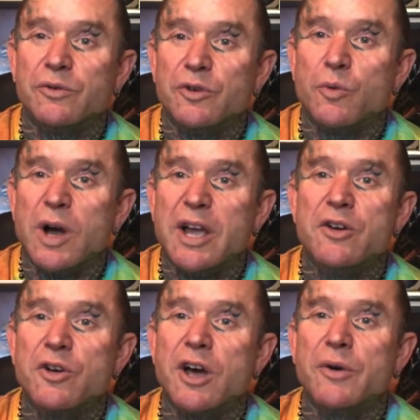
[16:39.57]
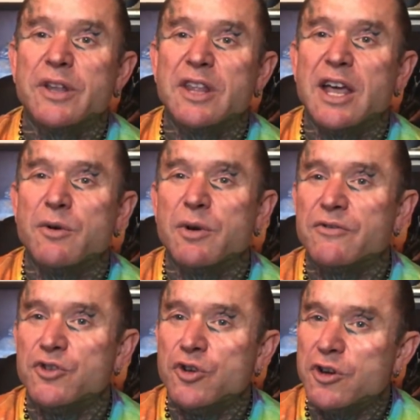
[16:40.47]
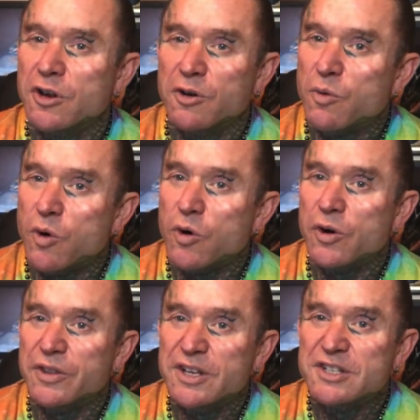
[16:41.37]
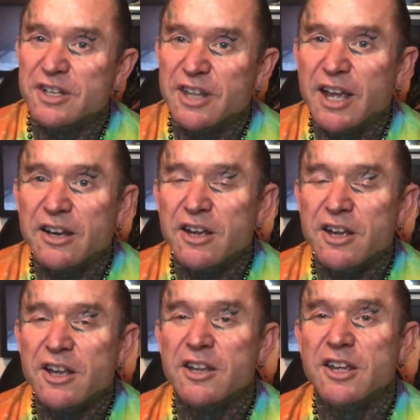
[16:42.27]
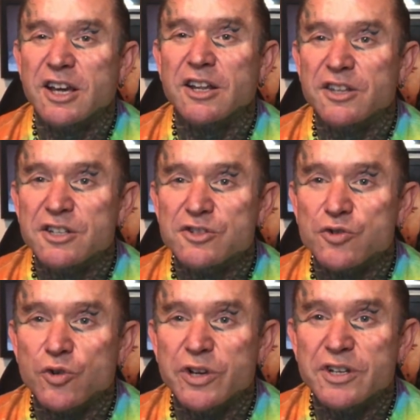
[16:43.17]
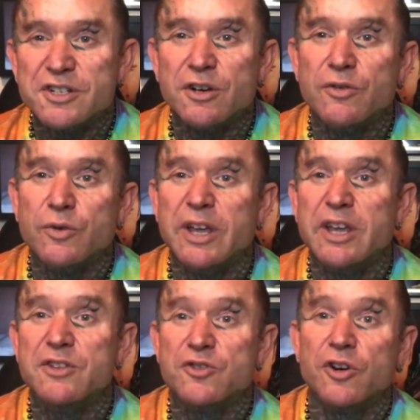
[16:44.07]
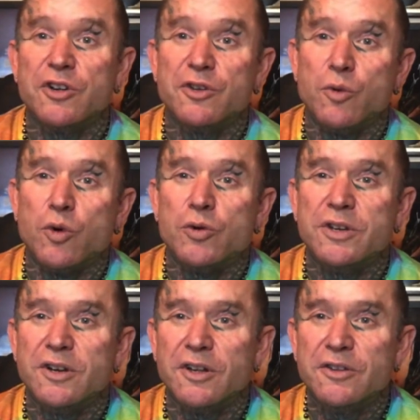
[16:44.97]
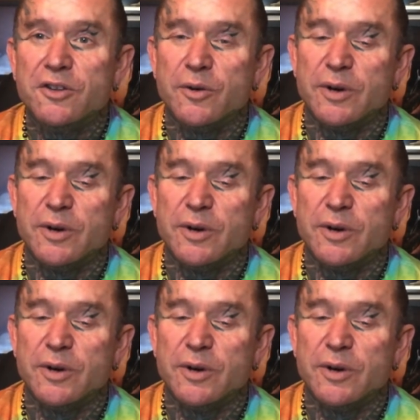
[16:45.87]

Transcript: The way you're going now with nuclear war and this and that, you're going to destroy yourself. We're here trying to warn you not to.